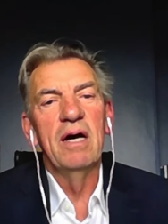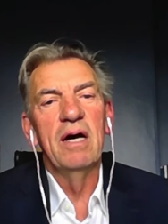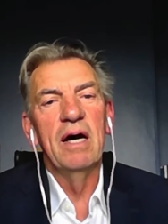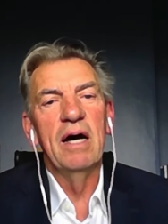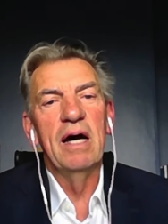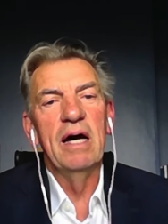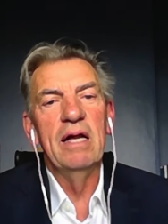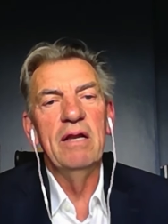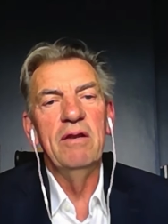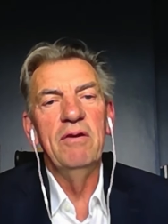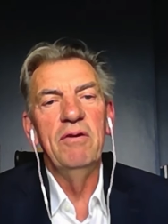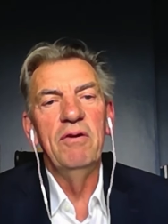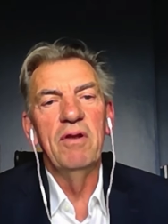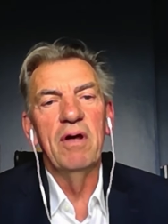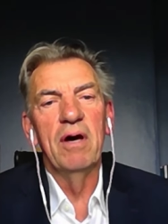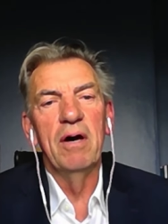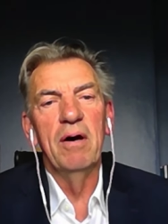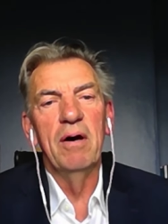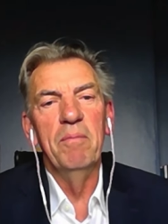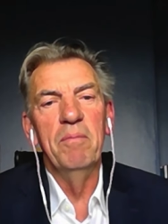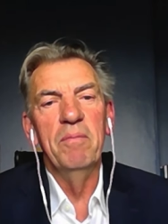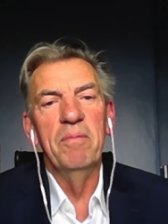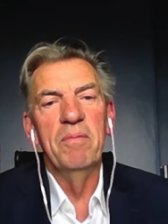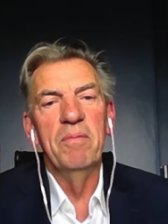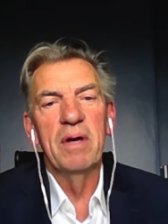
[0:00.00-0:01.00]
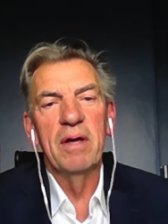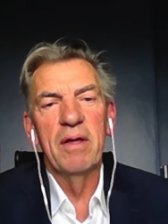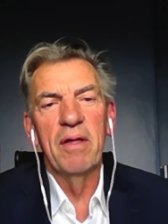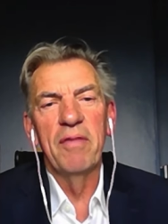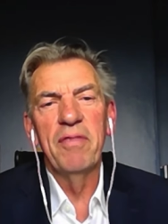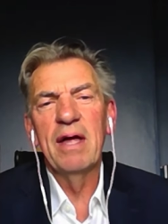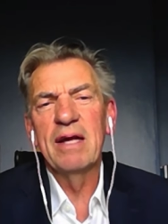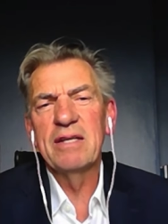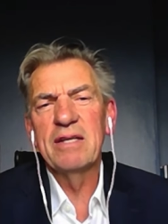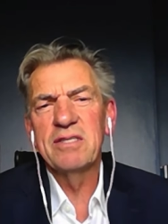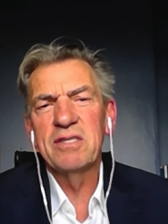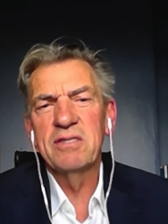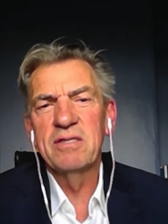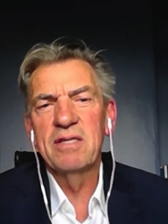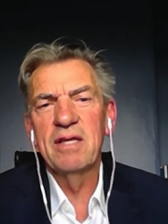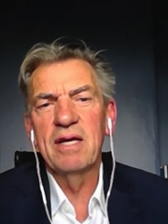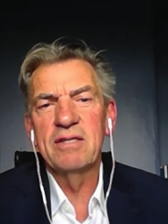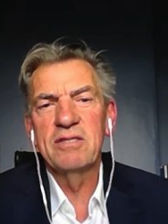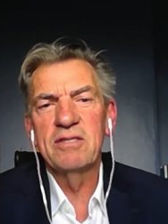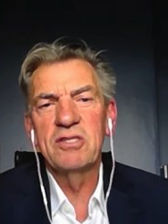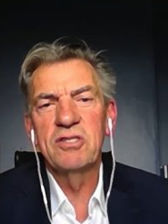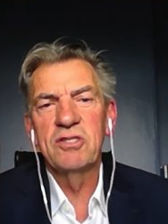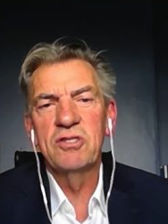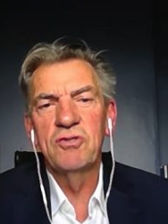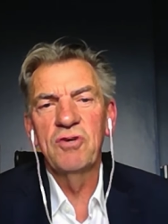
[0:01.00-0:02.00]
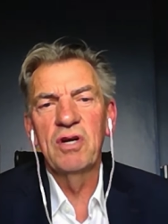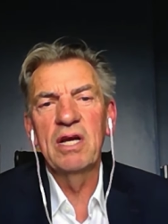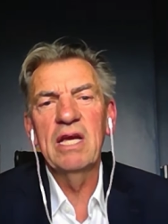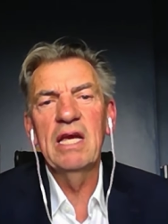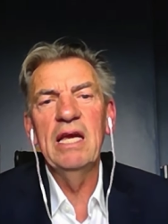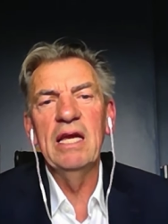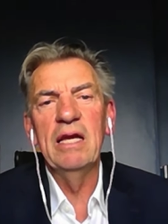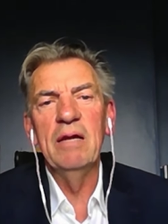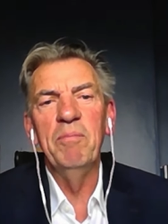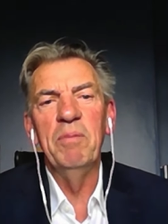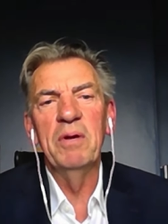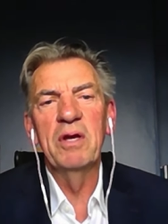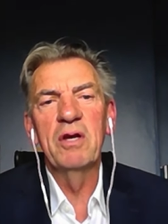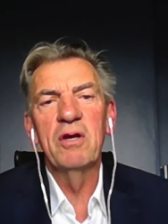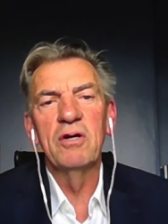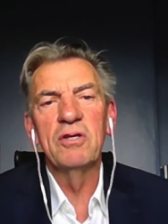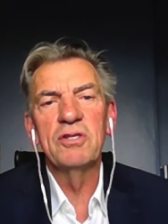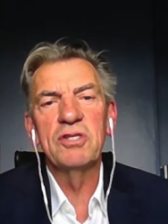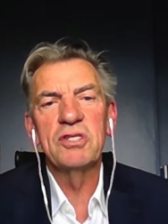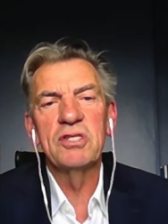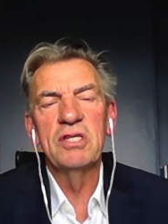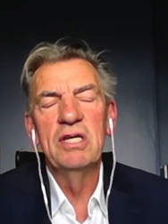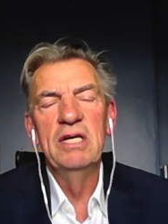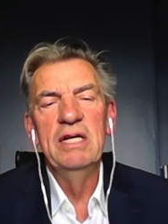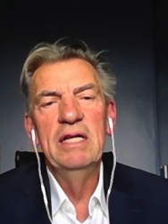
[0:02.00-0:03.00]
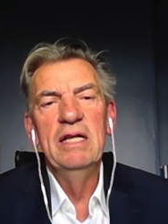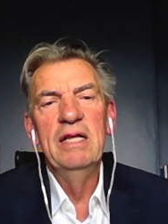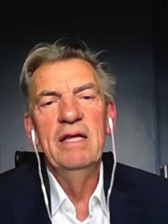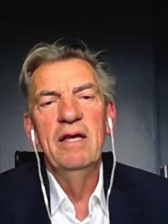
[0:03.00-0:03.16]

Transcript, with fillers: and um, and that's that's tricky because